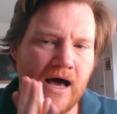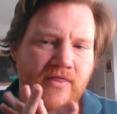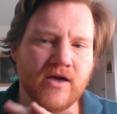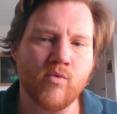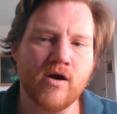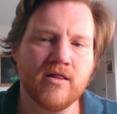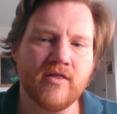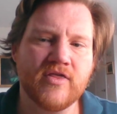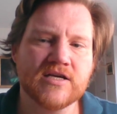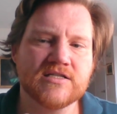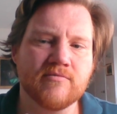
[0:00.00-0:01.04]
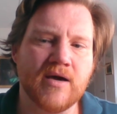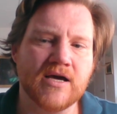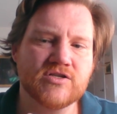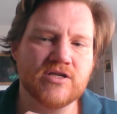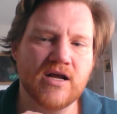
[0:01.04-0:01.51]
I think one of the things that
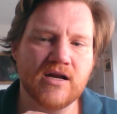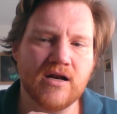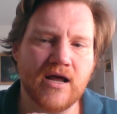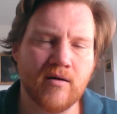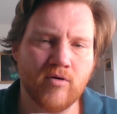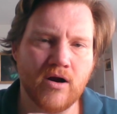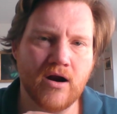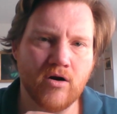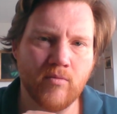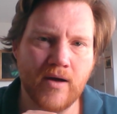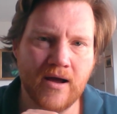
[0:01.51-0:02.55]
makes the United Arab